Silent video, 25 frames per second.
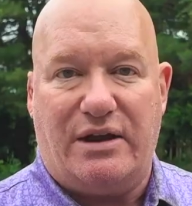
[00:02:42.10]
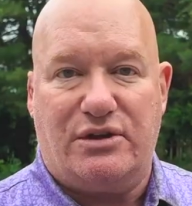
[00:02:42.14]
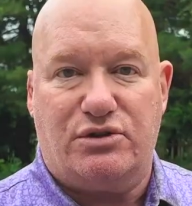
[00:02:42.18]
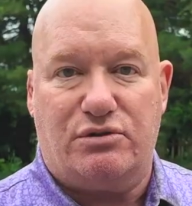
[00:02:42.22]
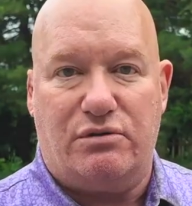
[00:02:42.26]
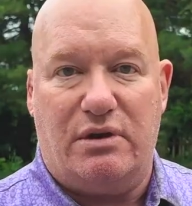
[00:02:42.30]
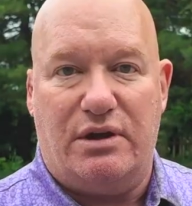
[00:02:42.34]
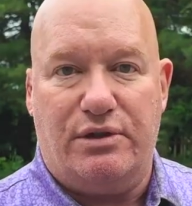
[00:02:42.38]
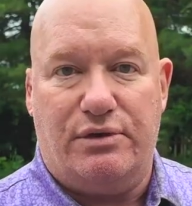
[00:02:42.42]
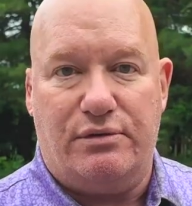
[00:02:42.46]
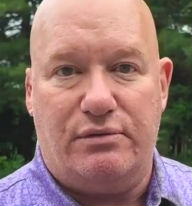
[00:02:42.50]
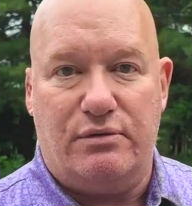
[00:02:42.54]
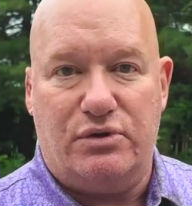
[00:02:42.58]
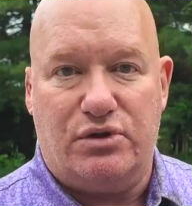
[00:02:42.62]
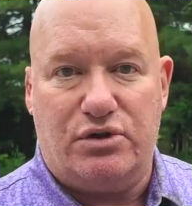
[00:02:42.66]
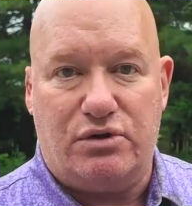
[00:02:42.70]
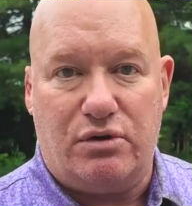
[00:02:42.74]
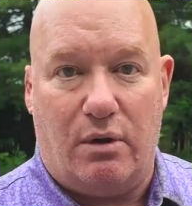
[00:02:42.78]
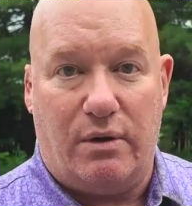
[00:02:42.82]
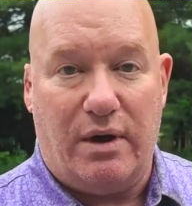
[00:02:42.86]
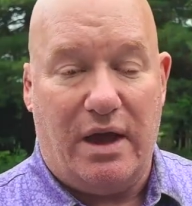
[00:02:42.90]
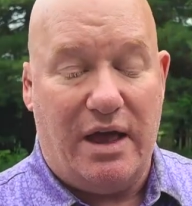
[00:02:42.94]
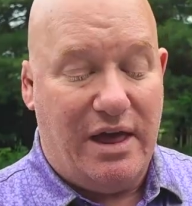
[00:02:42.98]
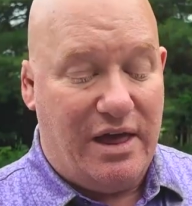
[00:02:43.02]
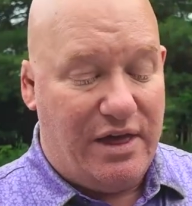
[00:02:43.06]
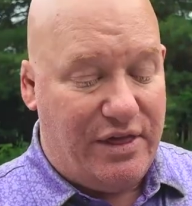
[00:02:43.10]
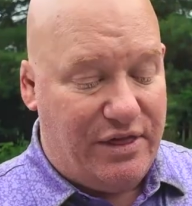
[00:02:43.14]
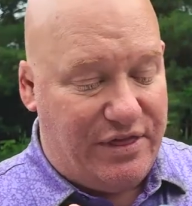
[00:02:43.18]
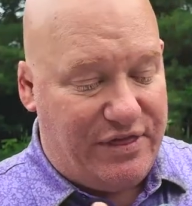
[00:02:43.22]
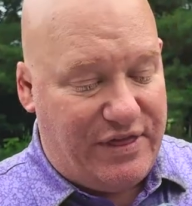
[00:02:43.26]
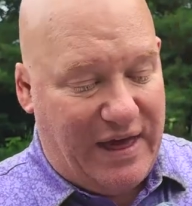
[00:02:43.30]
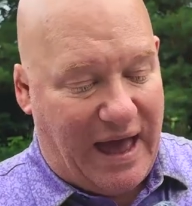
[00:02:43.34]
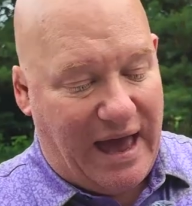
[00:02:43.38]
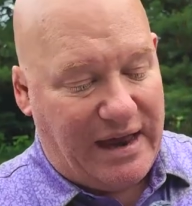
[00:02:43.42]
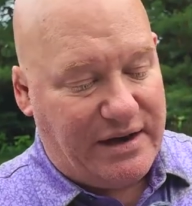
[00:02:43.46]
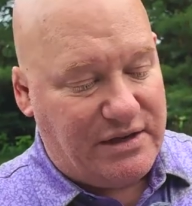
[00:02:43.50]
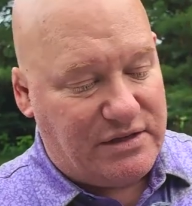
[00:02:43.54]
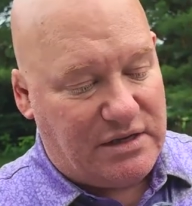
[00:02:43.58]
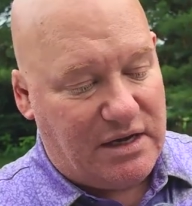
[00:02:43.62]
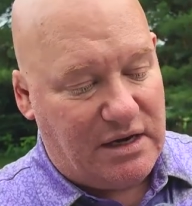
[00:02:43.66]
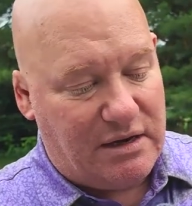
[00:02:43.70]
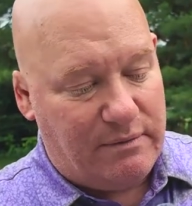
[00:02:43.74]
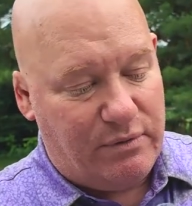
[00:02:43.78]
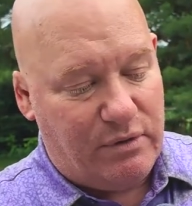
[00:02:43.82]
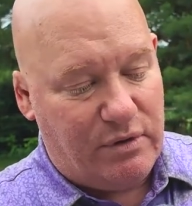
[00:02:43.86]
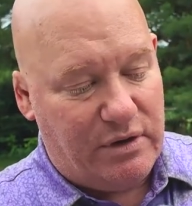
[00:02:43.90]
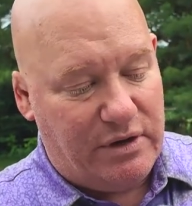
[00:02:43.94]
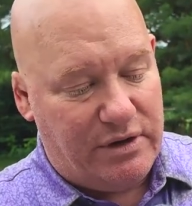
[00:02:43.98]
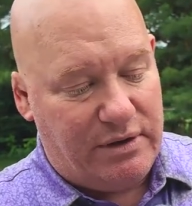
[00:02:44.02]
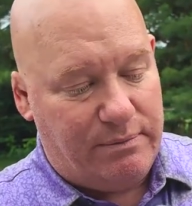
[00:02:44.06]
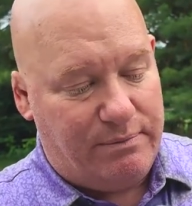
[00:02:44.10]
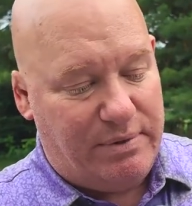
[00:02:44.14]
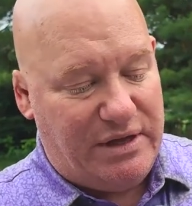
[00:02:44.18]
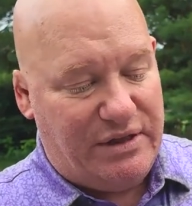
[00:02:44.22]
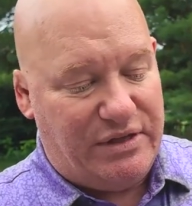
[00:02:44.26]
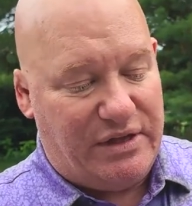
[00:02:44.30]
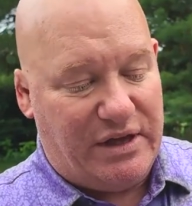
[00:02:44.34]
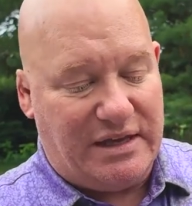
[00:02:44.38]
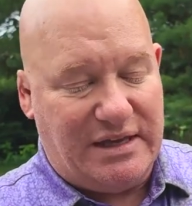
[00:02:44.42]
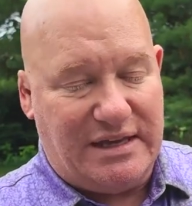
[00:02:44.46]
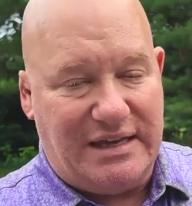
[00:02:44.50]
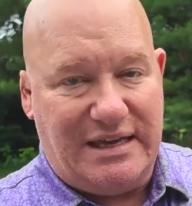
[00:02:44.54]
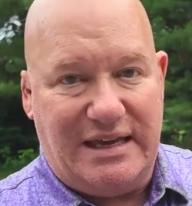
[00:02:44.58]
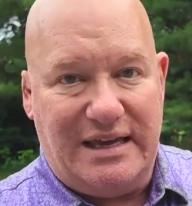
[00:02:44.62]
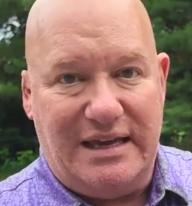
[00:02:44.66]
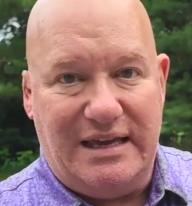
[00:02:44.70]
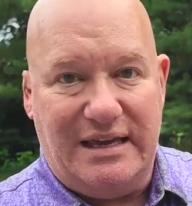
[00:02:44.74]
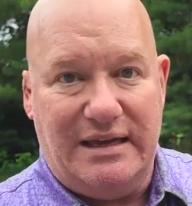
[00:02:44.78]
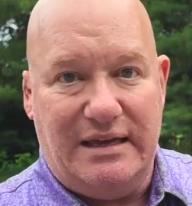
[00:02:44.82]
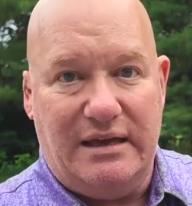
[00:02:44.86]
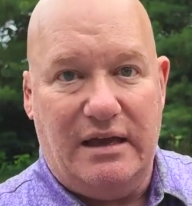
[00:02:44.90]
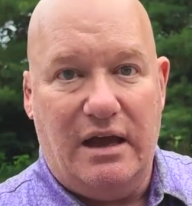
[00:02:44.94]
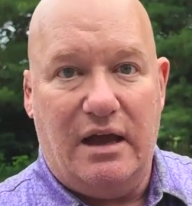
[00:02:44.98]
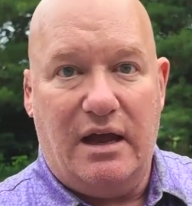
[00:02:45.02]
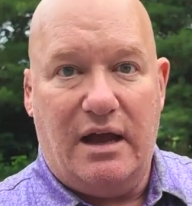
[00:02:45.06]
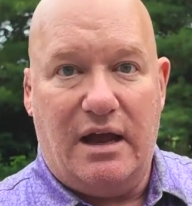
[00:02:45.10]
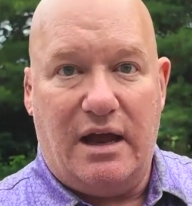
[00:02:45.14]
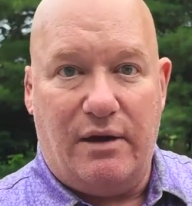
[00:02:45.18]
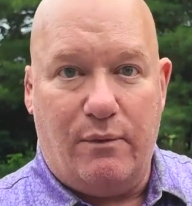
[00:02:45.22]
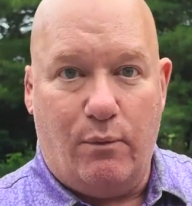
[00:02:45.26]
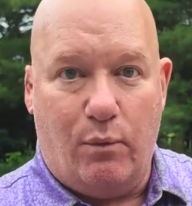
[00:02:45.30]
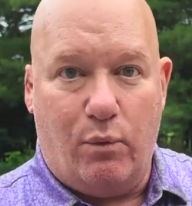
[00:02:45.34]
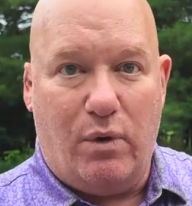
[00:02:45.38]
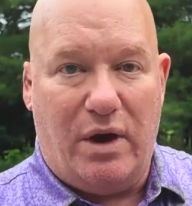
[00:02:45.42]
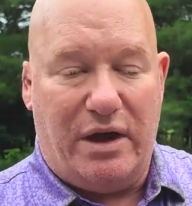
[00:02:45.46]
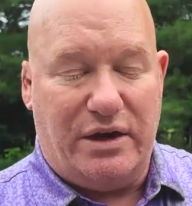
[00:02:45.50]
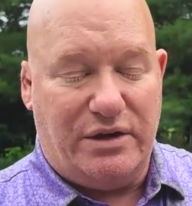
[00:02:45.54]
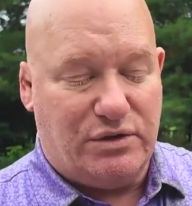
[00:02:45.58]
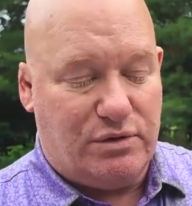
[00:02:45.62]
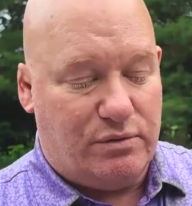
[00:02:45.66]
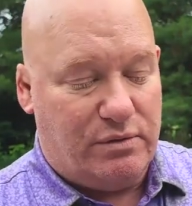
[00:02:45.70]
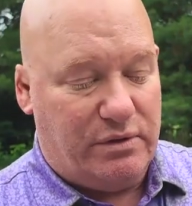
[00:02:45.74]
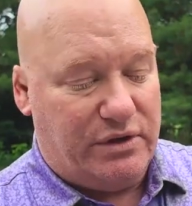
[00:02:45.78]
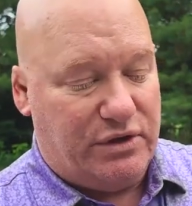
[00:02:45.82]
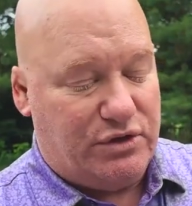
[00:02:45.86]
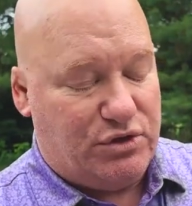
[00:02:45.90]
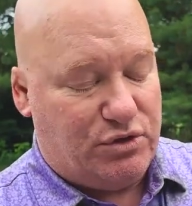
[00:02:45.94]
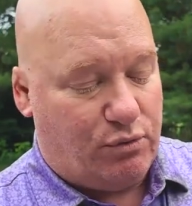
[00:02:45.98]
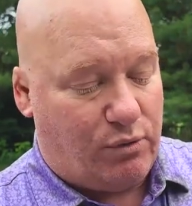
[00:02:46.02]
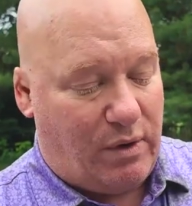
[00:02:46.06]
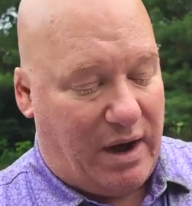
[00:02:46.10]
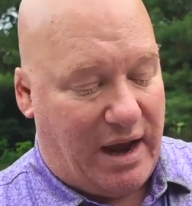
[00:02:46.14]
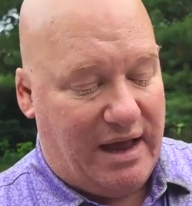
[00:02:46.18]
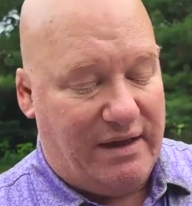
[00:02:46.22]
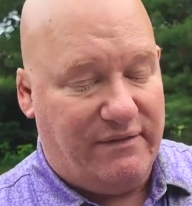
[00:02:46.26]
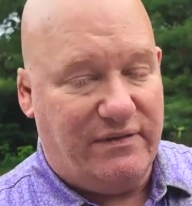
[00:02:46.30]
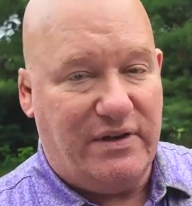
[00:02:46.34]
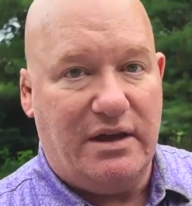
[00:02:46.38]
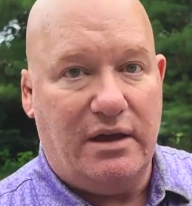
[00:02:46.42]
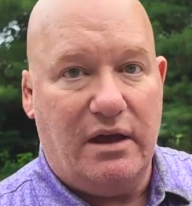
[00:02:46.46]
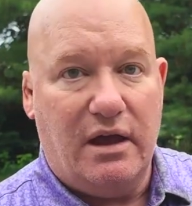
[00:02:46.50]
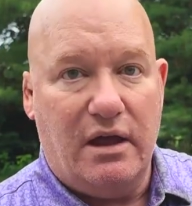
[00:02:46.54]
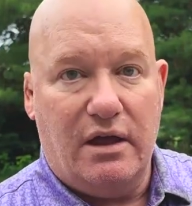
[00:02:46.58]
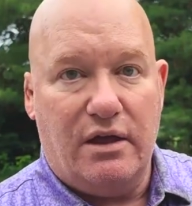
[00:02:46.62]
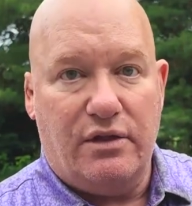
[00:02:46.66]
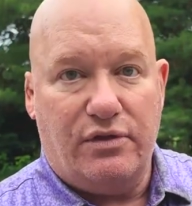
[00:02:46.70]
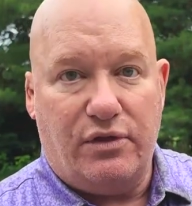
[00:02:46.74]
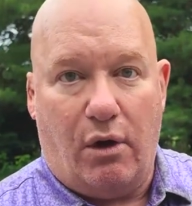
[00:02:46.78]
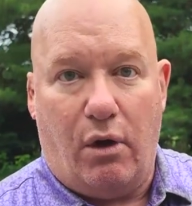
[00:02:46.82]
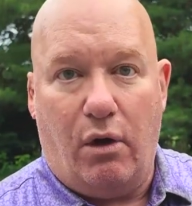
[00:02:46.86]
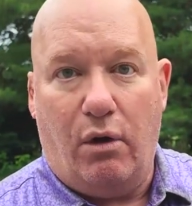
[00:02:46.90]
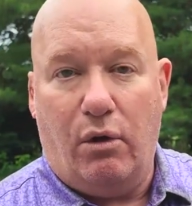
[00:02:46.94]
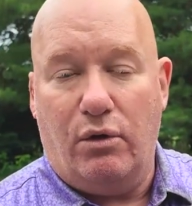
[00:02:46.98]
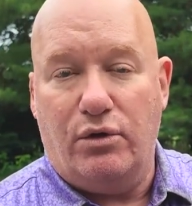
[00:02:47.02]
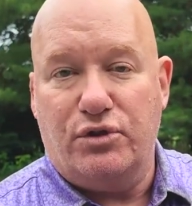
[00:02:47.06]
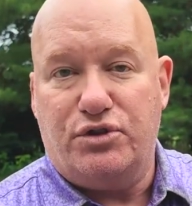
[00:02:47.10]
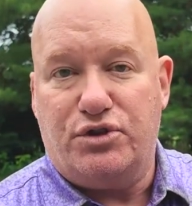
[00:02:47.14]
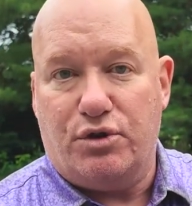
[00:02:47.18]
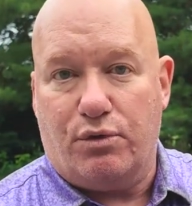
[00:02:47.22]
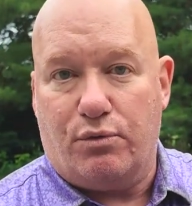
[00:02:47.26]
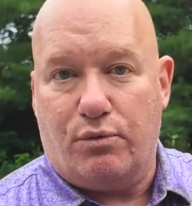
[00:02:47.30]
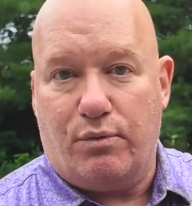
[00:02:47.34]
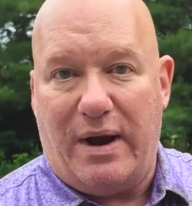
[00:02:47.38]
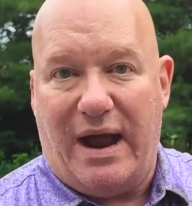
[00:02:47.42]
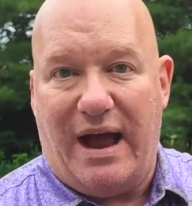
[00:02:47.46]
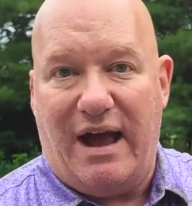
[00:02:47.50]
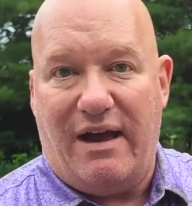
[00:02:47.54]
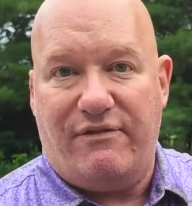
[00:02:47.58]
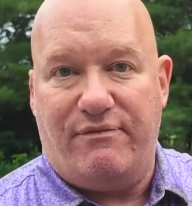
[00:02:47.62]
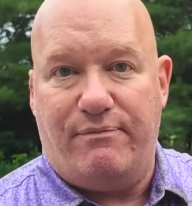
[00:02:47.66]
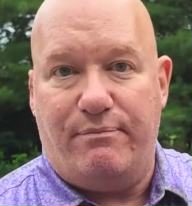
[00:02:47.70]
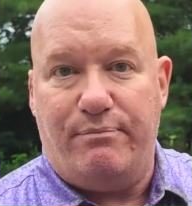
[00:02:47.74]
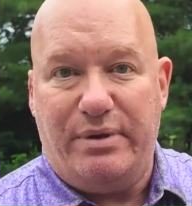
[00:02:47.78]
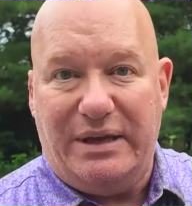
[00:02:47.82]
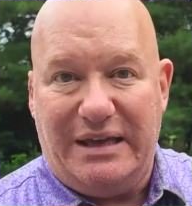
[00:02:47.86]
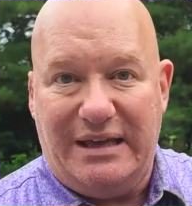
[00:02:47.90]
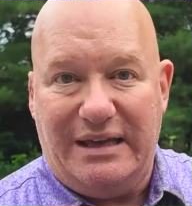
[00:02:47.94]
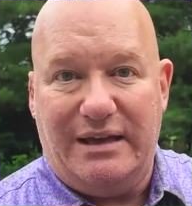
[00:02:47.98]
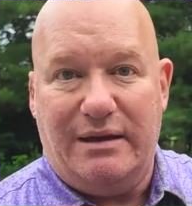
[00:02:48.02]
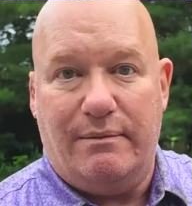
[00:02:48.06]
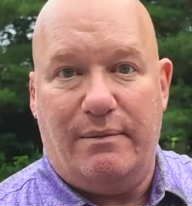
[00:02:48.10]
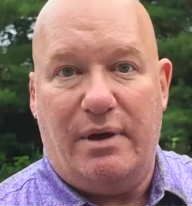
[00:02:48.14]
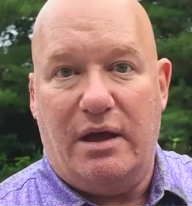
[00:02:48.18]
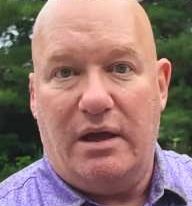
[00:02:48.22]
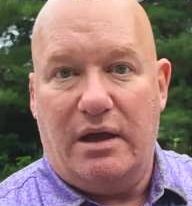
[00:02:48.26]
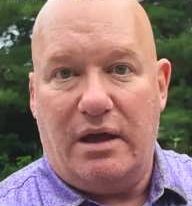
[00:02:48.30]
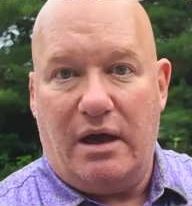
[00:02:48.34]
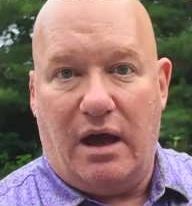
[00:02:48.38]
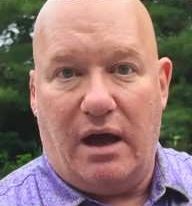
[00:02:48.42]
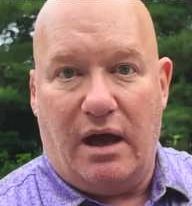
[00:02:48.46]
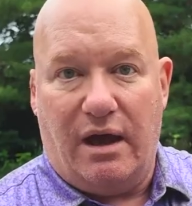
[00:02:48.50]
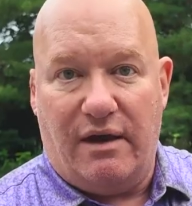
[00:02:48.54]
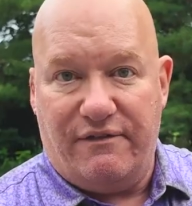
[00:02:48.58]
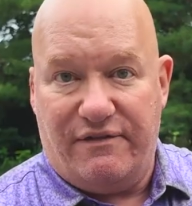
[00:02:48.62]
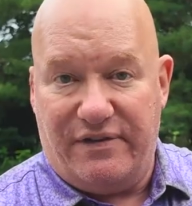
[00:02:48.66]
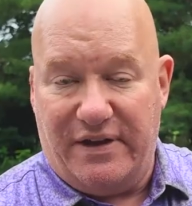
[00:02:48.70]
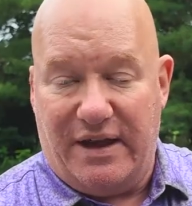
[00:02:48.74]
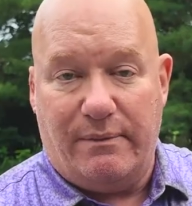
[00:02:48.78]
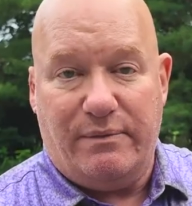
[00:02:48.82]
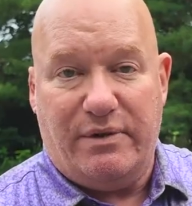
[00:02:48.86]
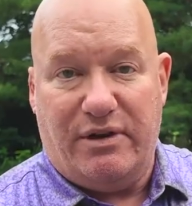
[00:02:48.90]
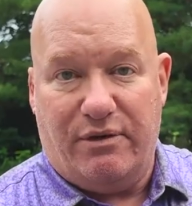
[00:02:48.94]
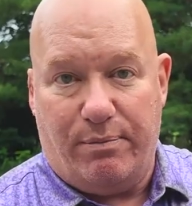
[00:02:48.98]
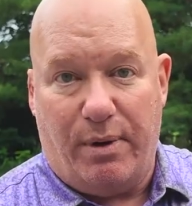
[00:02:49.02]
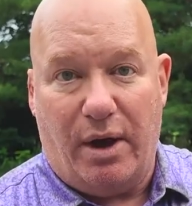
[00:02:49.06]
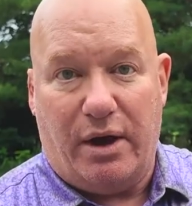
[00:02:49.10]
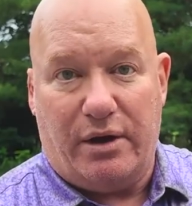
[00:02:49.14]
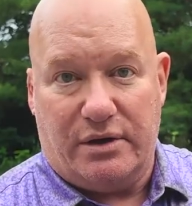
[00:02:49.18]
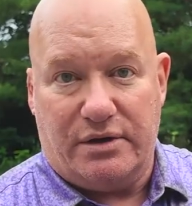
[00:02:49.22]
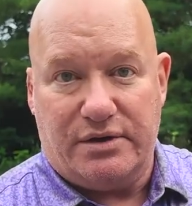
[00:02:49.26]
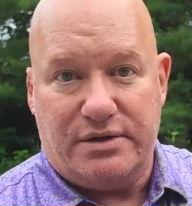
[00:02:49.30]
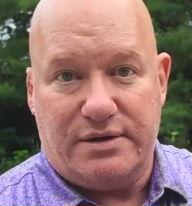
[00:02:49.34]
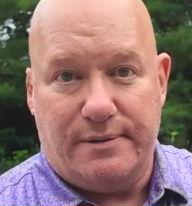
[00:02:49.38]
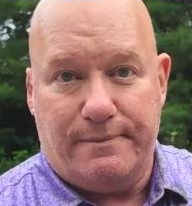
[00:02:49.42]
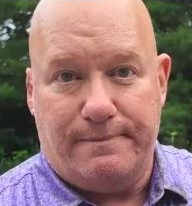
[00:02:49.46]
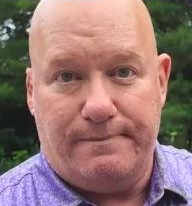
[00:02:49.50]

straight through stroke. That is going to really be the key and what is really driving the whole Giraffe Beam family of putters.